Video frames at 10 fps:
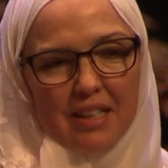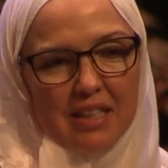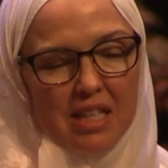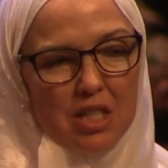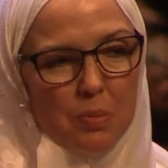
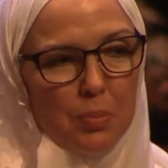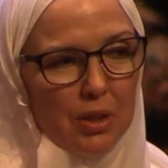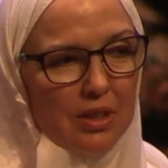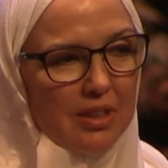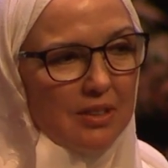in his
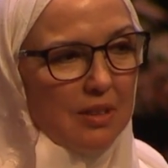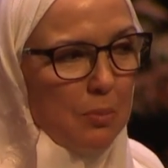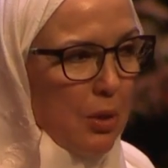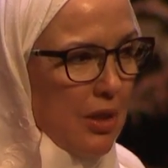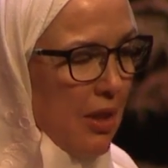book, the
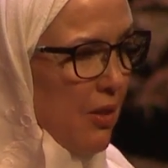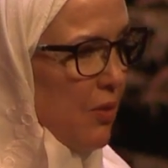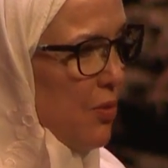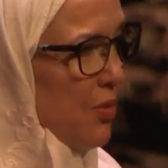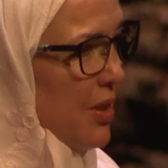Book
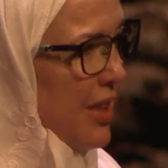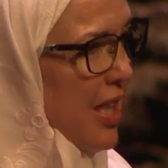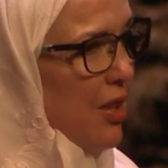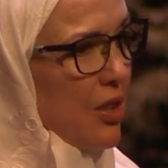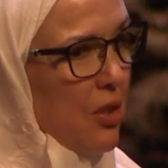of
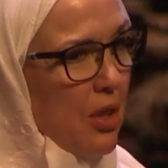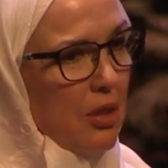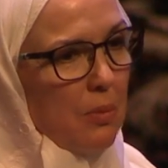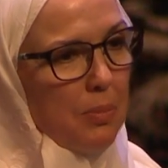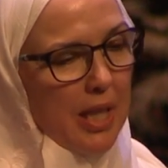Character and
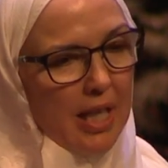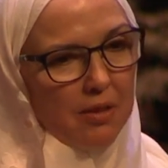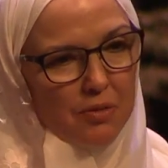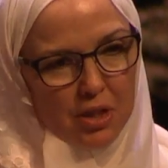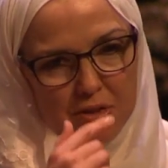Good
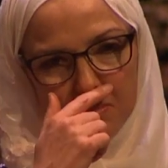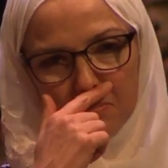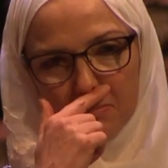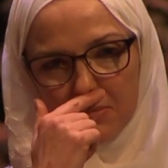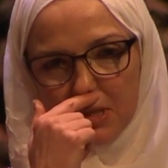Behavior,
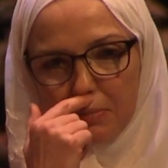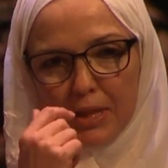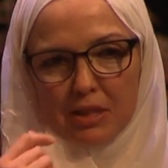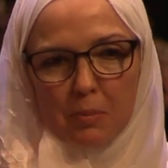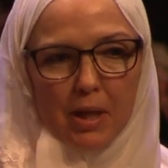
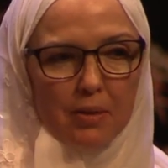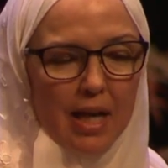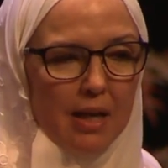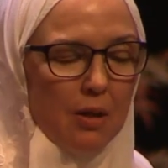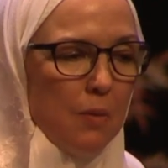speaks about
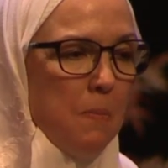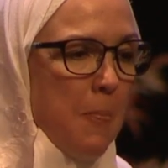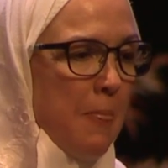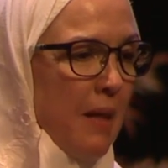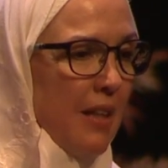how
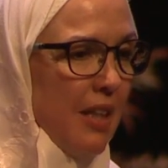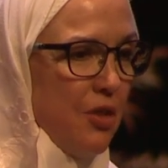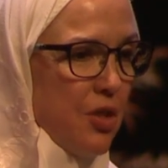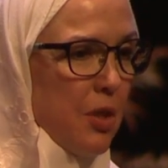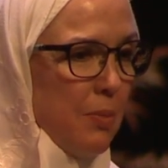he
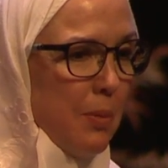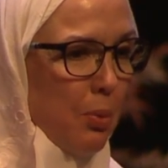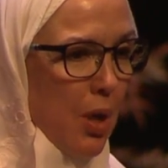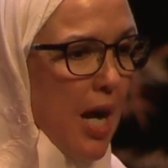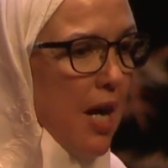used to be
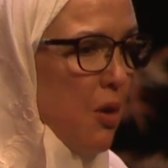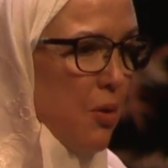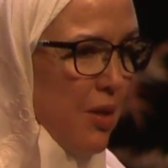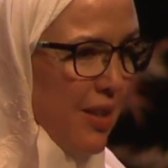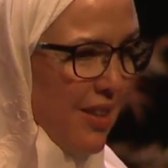
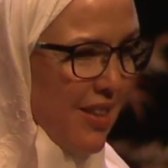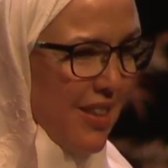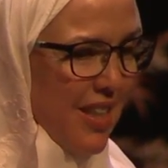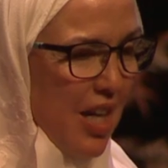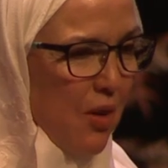proud
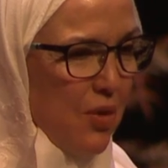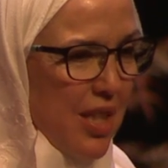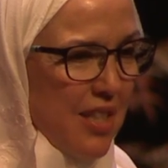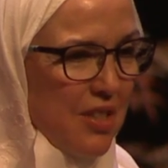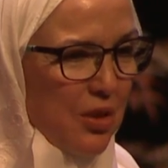of
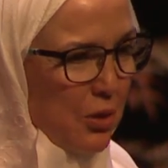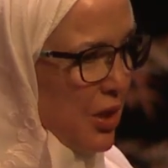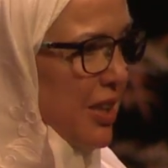his good